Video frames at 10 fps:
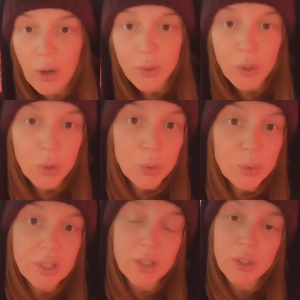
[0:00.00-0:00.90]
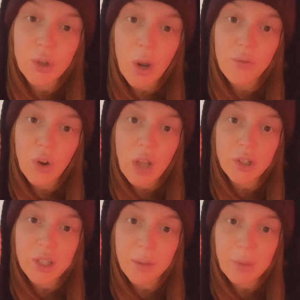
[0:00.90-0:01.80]
I don't use Instagram for
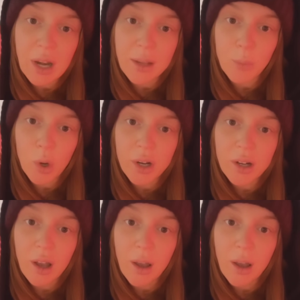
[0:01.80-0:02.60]
entertainment anymore.